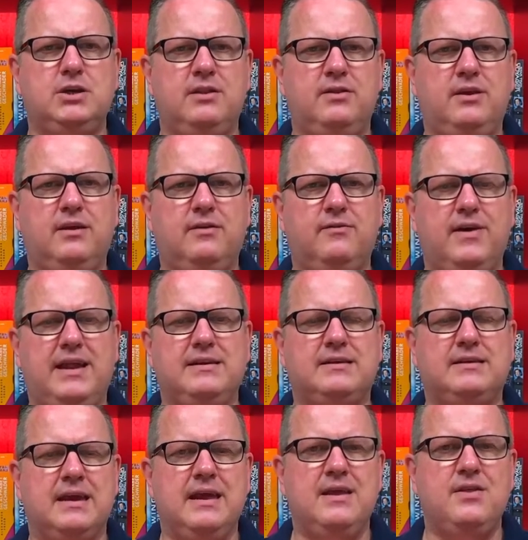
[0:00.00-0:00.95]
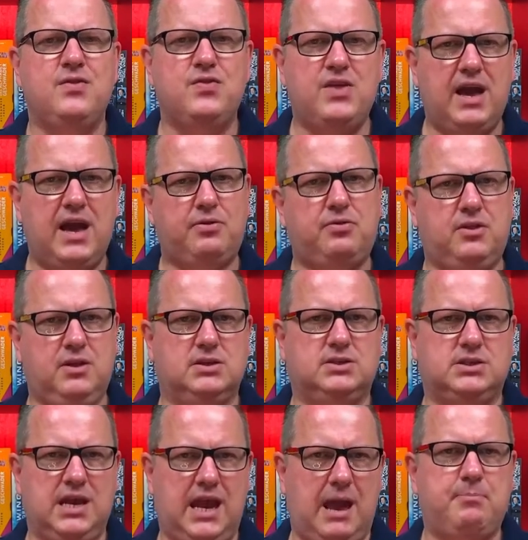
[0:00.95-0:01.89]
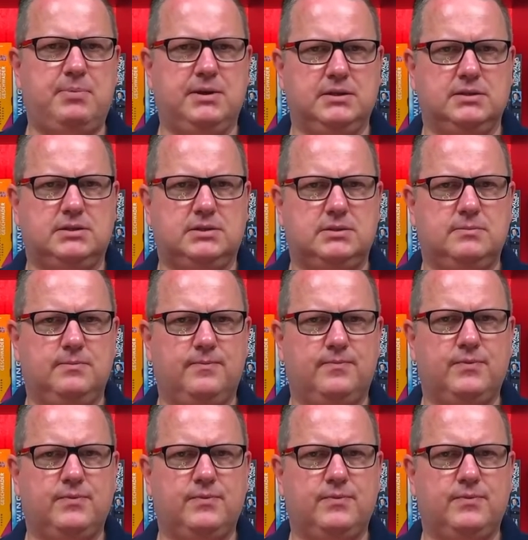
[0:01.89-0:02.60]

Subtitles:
in the event that this happens.